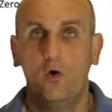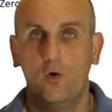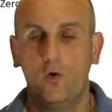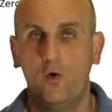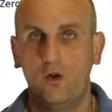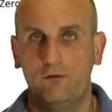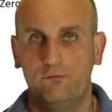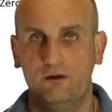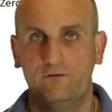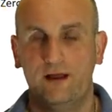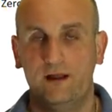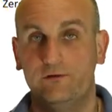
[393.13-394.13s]
all
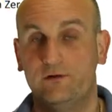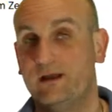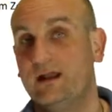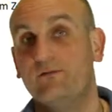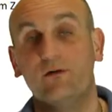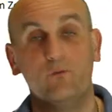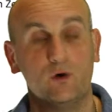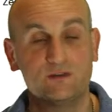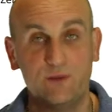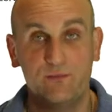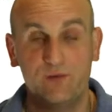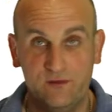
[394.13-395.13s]
real values. Now again, if you haven't watched
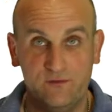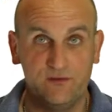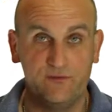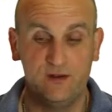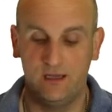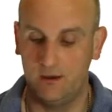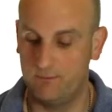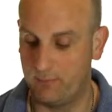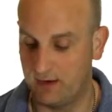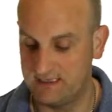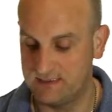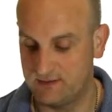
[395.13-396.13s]
my previous video,
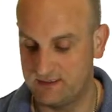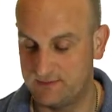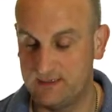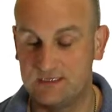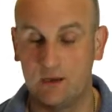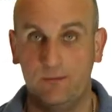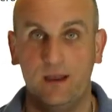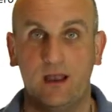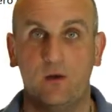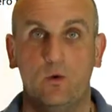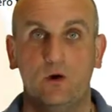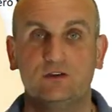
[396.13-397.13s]
please, please, please go
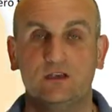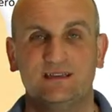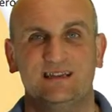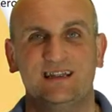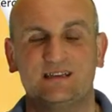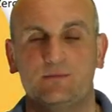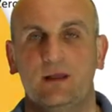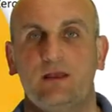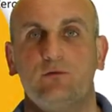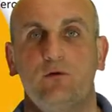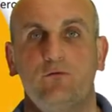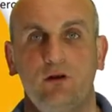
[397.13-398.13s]
back and watch it because it
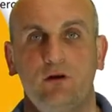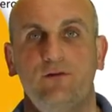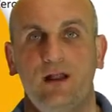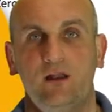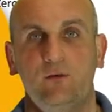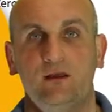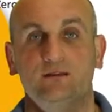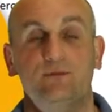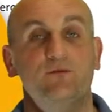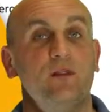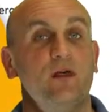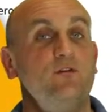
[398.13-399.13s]
explains what a real value is.
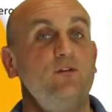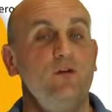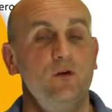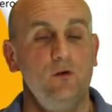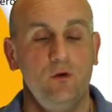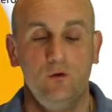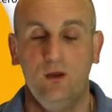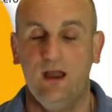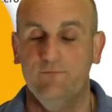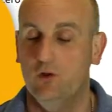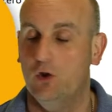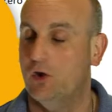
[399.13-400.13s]
But for those of you who
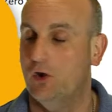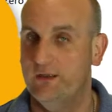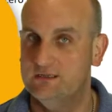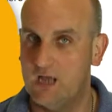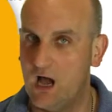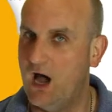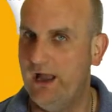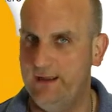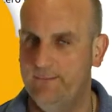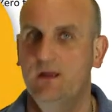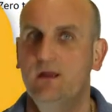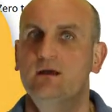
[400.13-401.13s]
have not got the
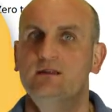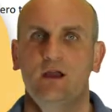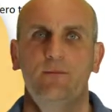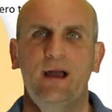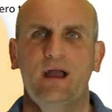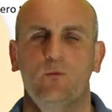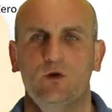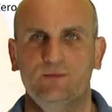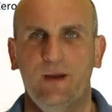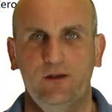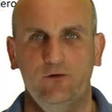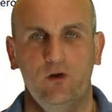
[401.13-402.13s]
time to go back and watch
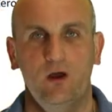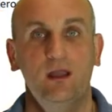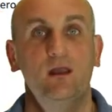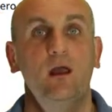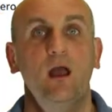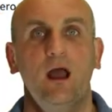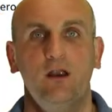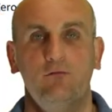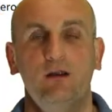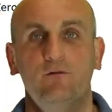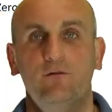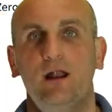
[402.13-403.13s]
paint dry, a
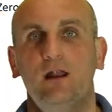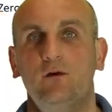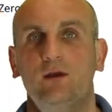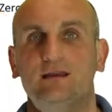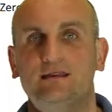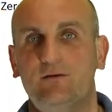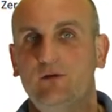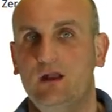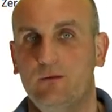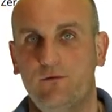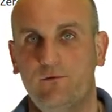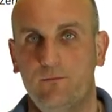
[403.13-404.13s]
real value is every
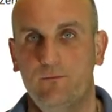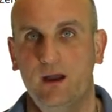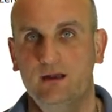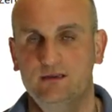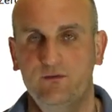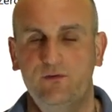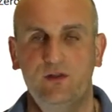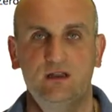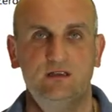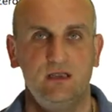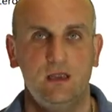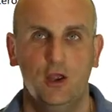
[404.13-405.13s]
number from minus
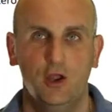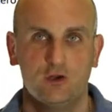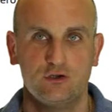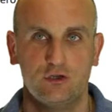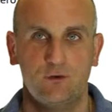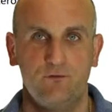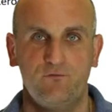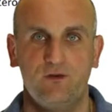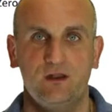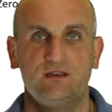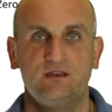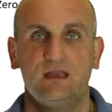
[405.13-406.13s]
infinity to
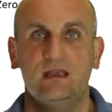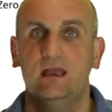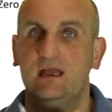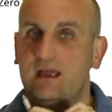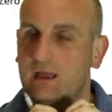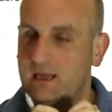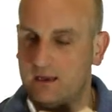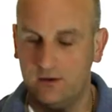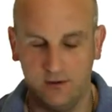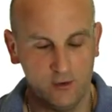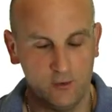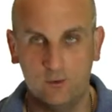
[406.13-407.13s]
infinity,
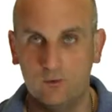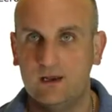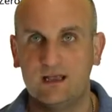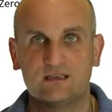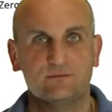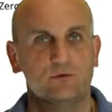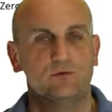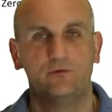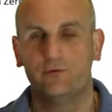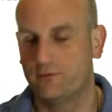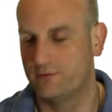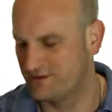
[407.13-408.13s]
including all
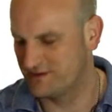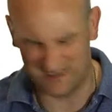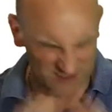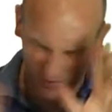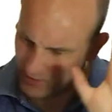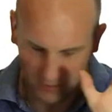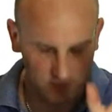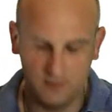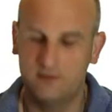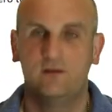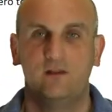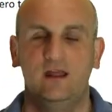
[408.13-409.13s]
decimals
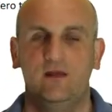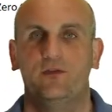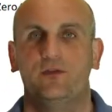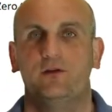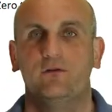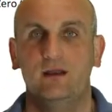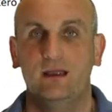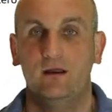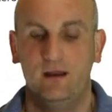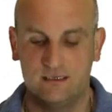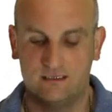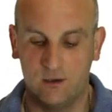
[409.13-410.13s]
to the nth degree.
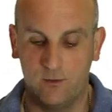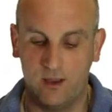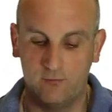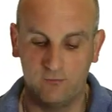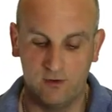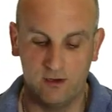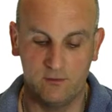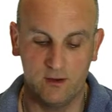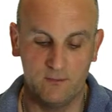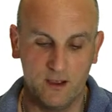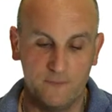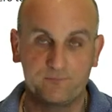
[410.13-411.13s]
All right, so a real
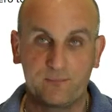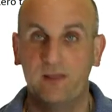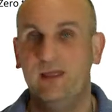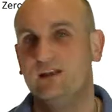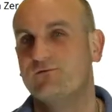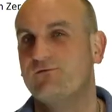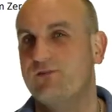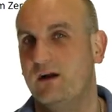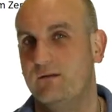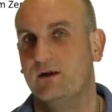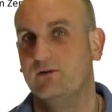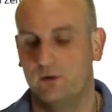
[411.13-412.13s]
number. And that's
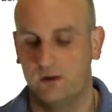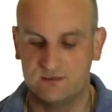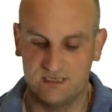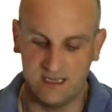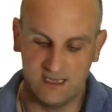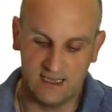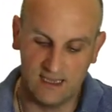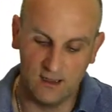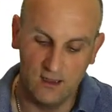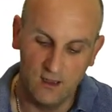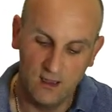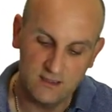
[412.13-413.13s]
very much what I was saying
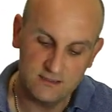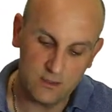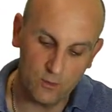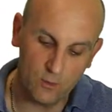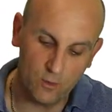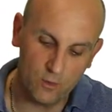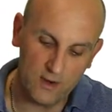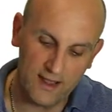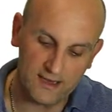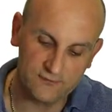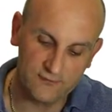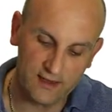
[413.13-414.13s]
here. So all
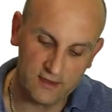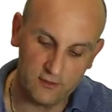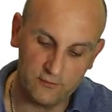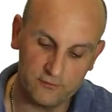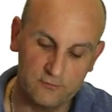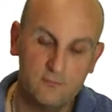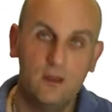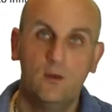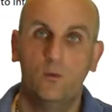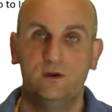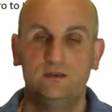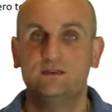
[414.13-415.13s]
x values,
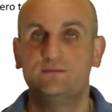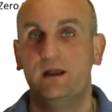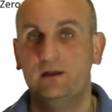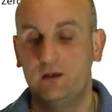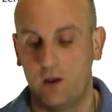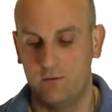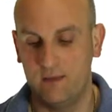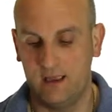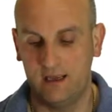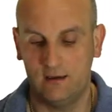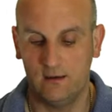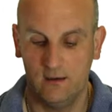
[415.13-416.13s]
which is my
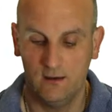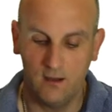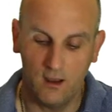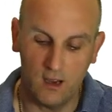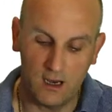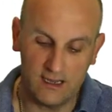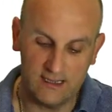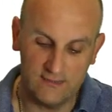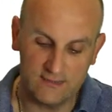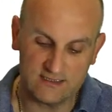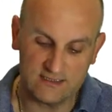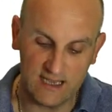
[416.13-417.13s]
domain, are
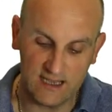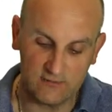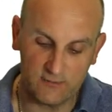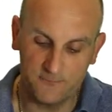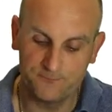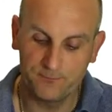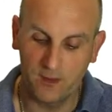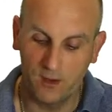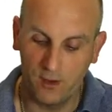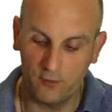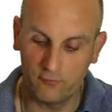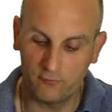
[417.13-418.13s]
in the set
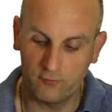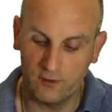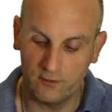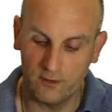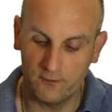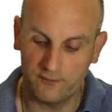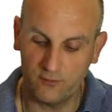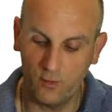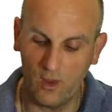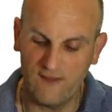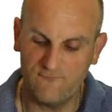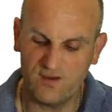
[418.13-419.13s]
of real numbers.
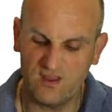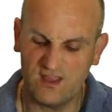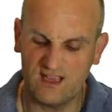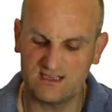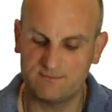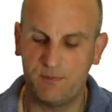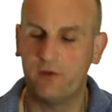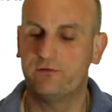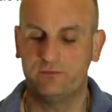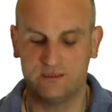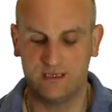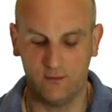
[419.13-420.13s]
So everything is
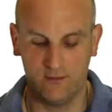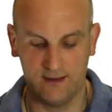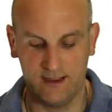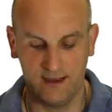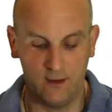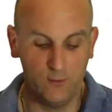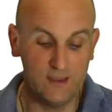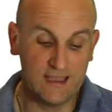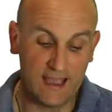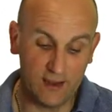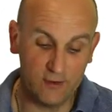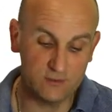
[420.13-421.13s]
possible to go in there. Now we
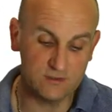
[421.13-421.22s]
can